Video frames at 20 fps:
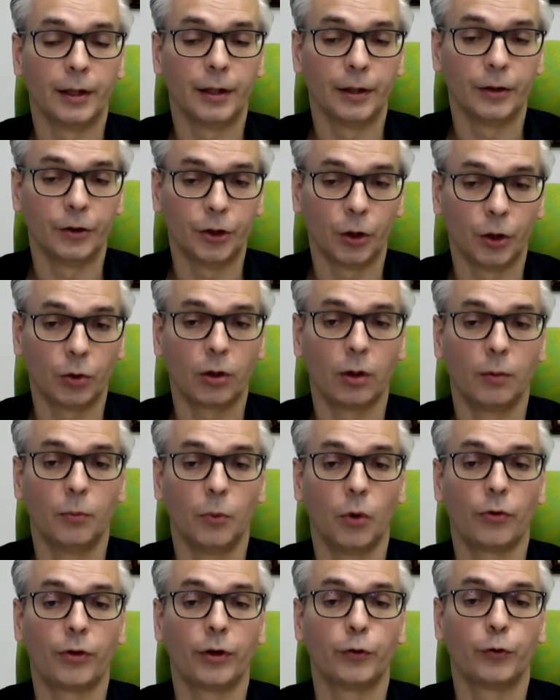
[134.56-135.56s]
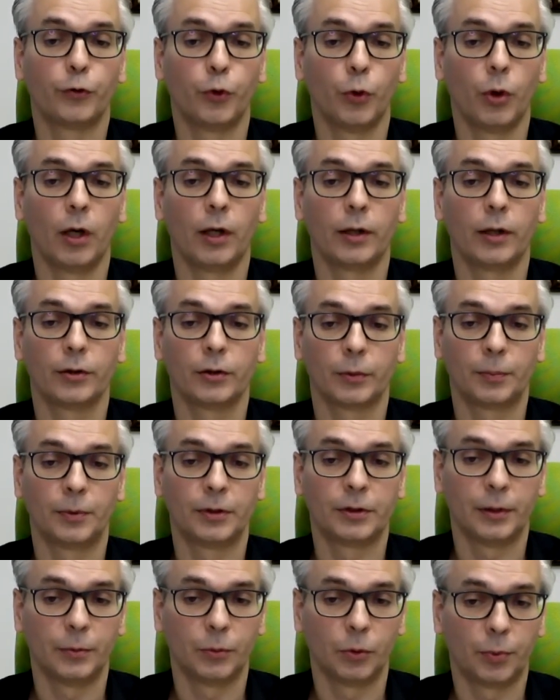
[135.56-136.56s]
in total more than 400
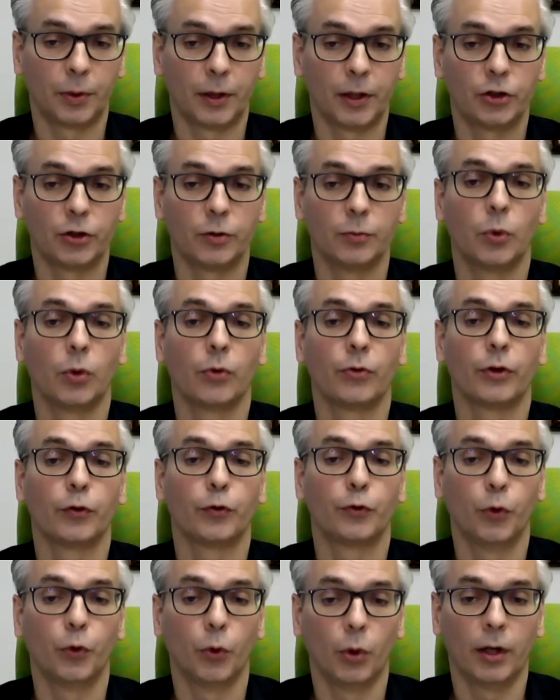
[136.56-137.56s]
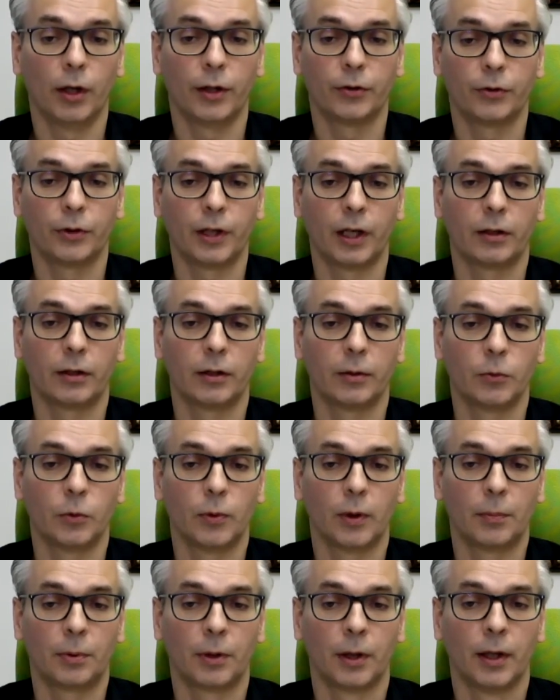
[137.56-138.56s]
placebo patients, more than 400
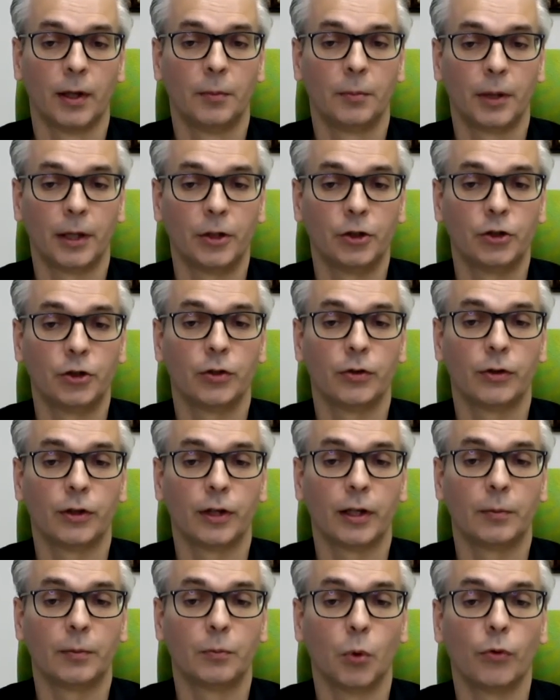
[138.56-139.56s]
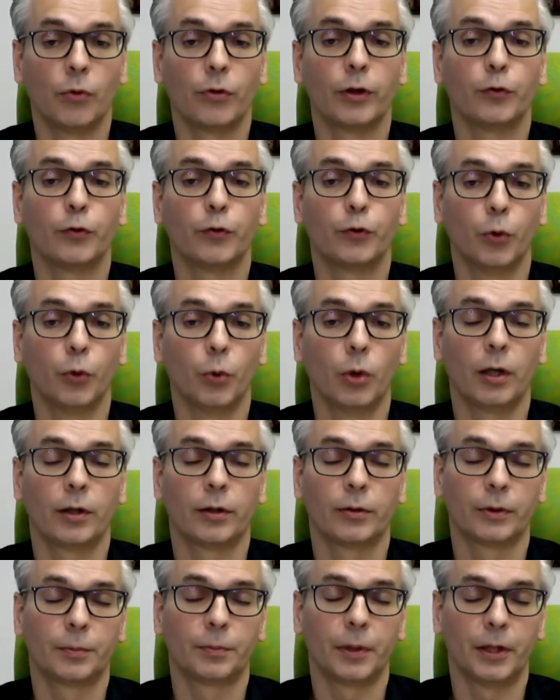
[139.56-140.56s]
adalimumab patients, and more than
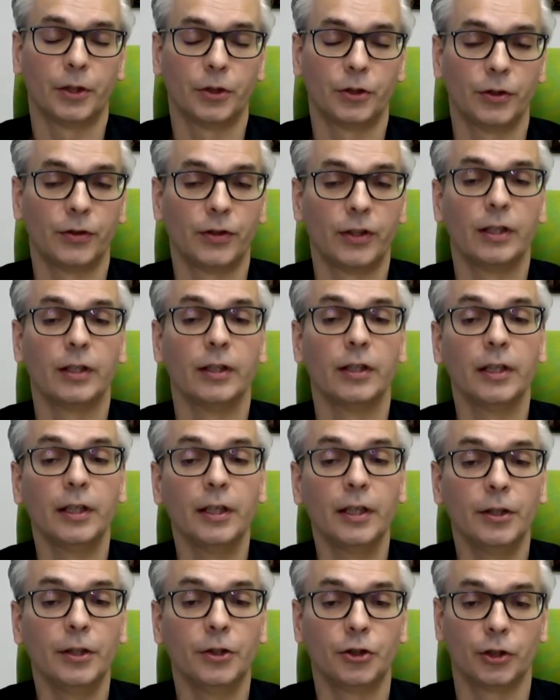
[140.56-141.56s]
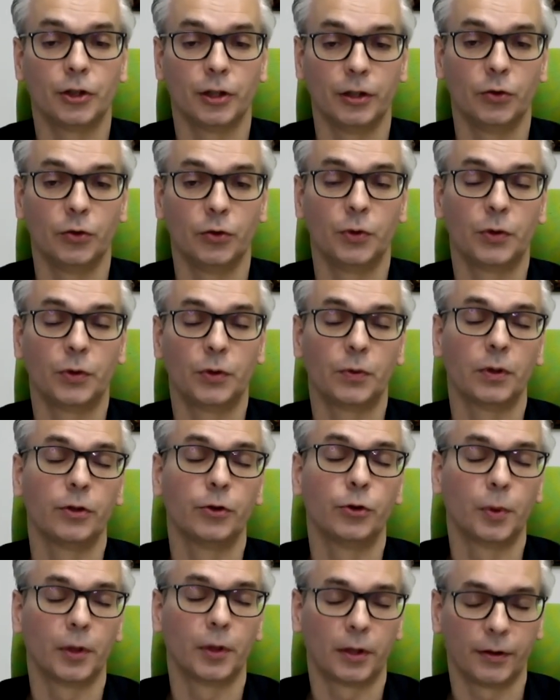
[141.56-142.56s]
400 patients in each individual
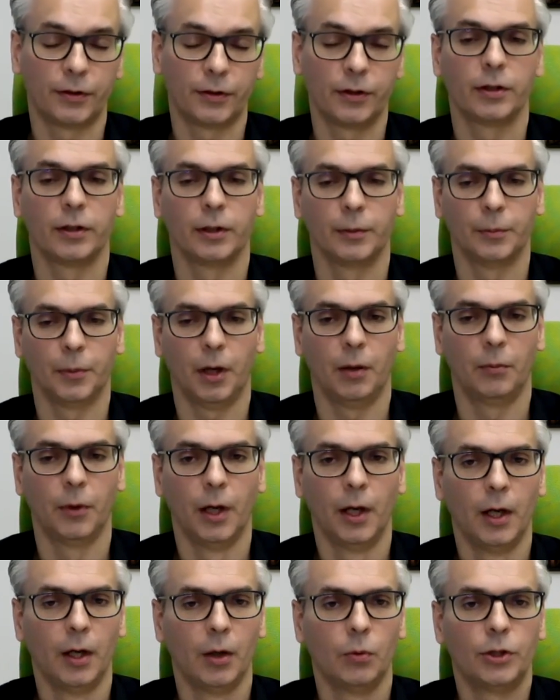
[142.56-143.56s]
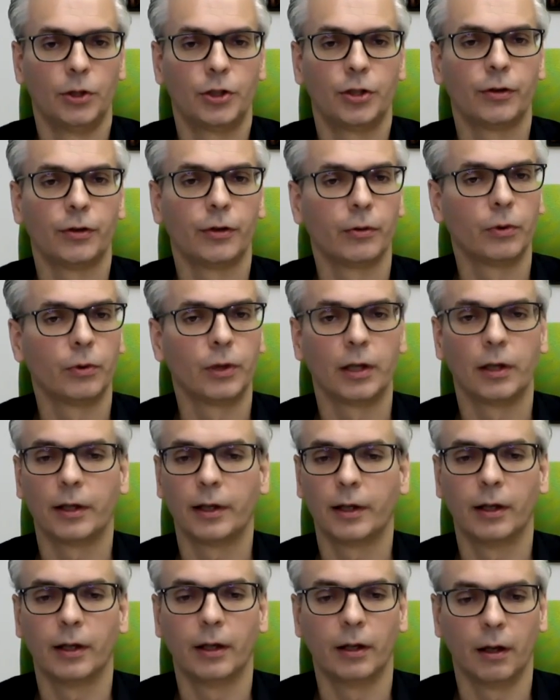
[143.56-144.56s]
upadacitinib arm, which is a
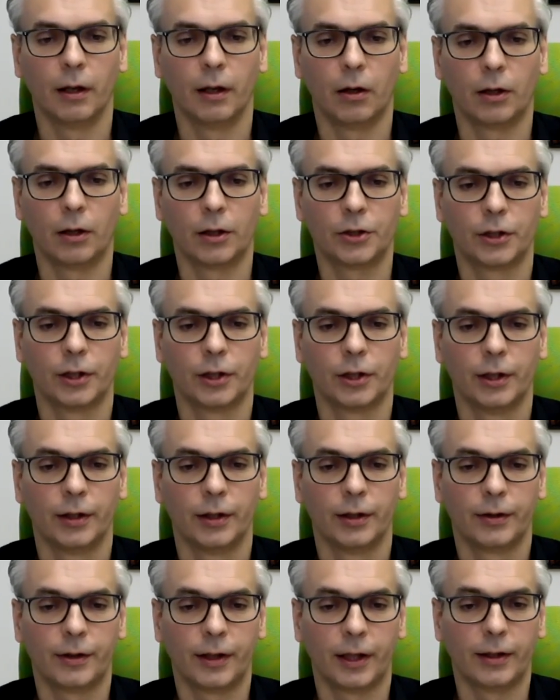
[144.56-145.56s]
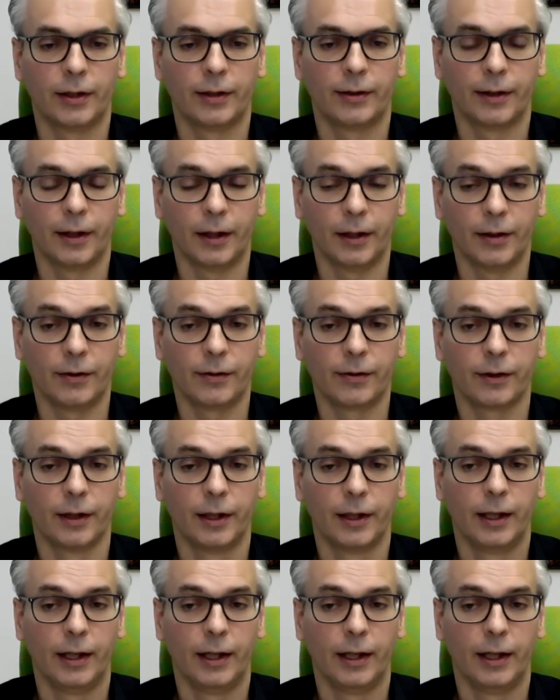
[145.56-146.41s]
really large study size,